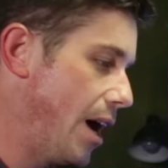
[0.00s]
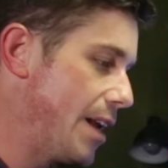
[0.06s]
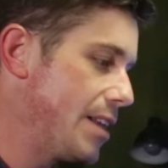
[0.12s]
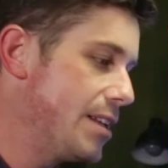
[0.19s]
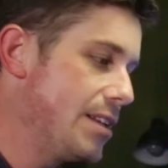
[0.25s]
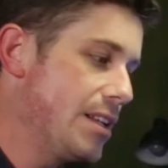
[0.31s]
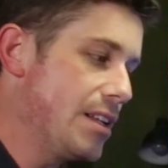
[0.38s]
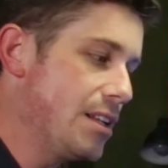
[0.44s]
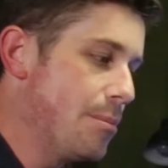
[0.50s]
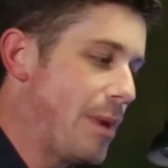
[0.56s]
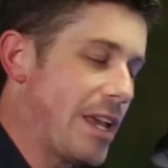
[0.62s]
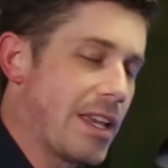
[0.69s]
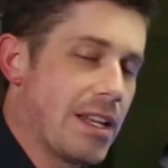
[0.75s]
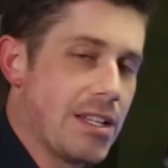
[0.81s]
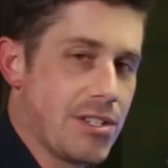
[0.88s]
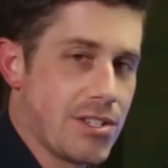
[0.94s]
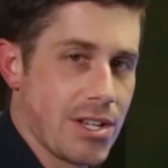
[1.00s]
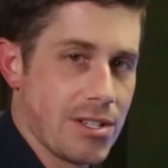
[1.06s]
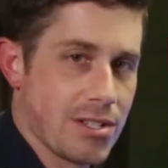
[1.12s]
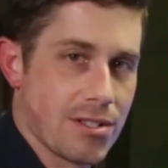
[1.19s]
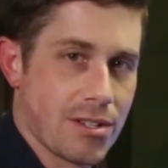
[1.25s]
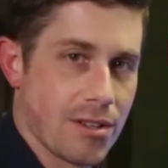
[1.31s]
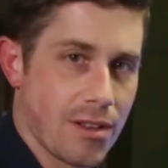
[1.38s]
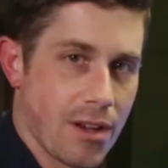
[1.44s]
I didn't need to make any
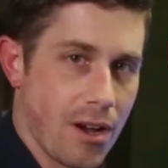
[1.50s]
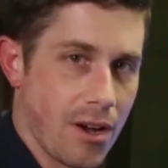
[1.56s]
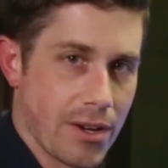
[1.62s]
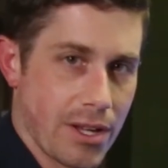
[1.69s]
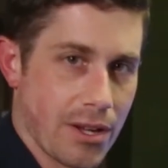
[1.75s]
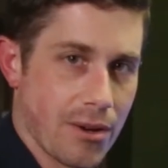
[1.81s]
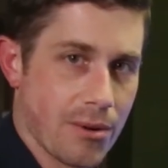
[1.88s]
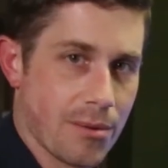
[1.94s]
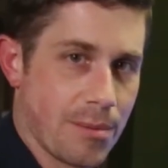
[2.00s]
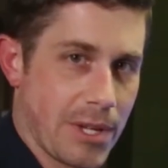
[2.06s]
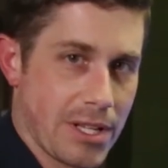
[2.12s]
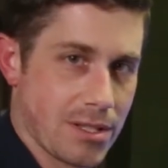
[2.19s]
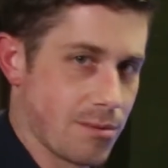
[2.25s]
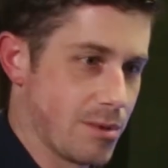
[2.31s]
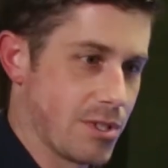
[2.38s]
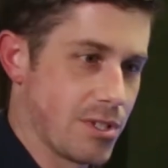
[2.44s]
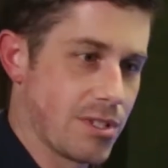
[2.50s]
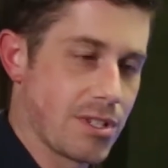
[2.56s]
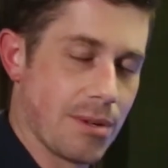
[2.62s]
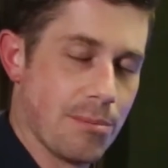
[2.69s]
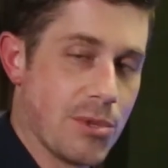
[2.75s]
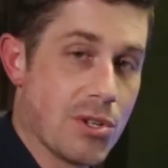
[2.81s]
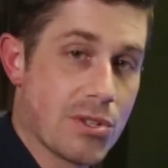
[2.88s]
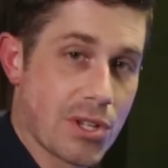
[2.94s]
changes to the audio because it was just a
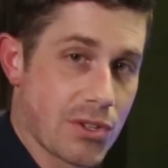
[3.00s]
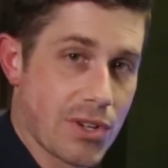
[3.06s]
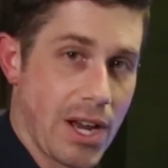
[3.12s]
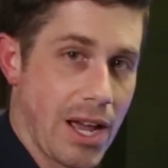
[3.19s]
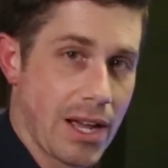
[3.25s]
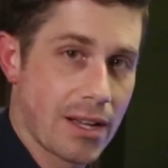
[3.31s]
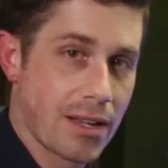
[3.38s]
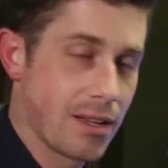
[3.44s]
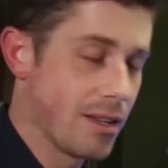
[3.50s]
music track.